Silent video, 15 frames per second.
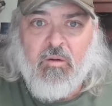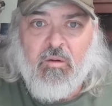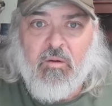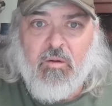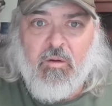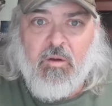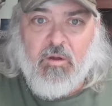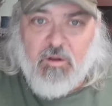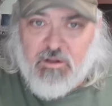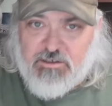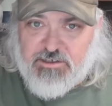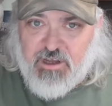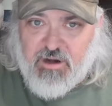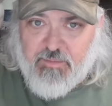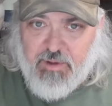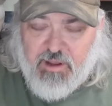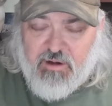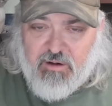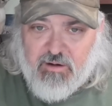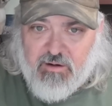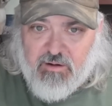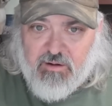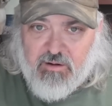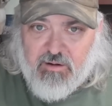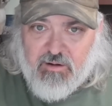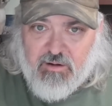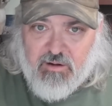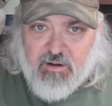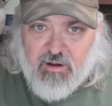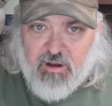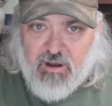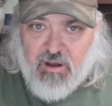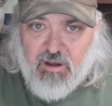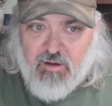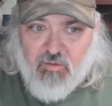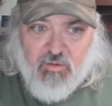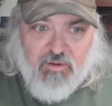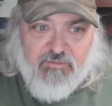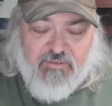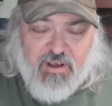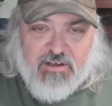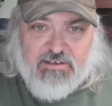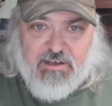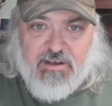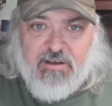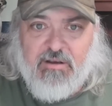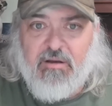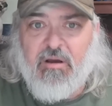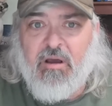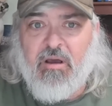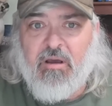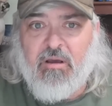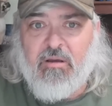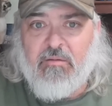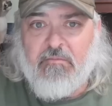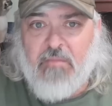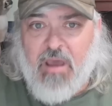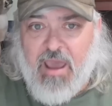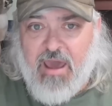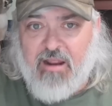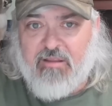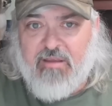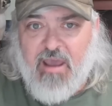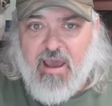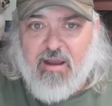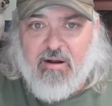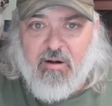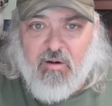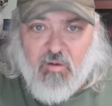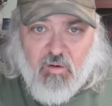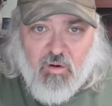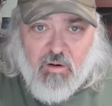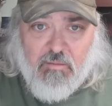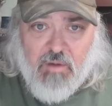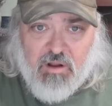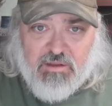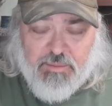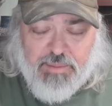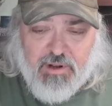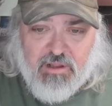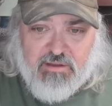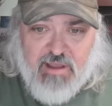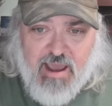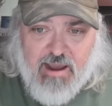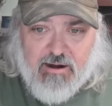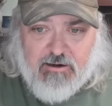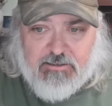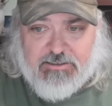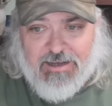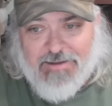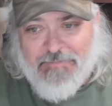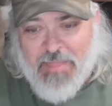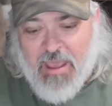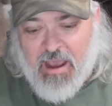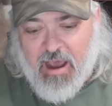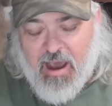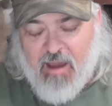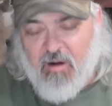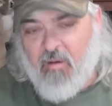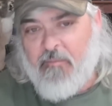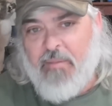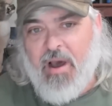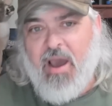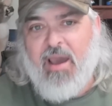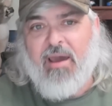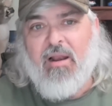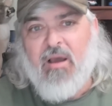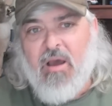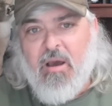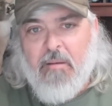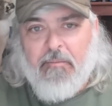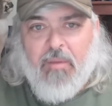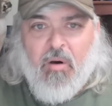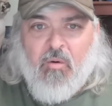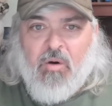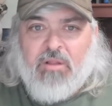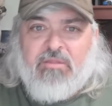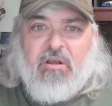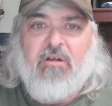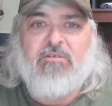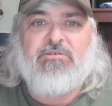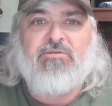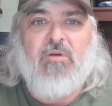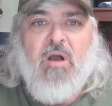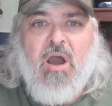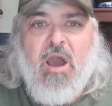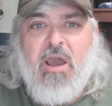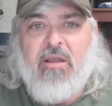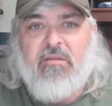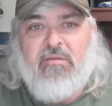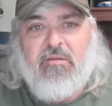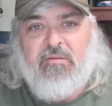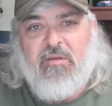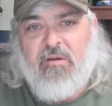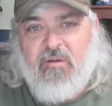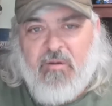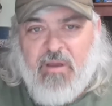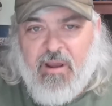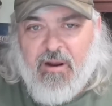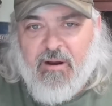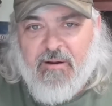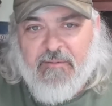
illegitimate uh, when facing an attacker or multiple attackers. I don't buy it. But what they're trying to do here